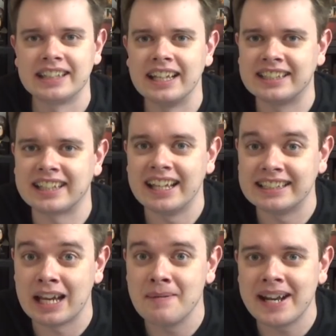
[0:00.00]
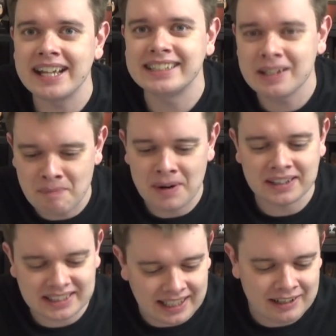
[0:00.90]
is intimidating,
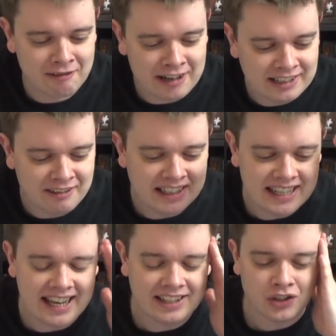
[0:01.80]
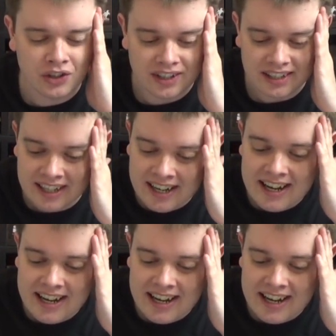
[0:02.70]
but I really, really enjoyed.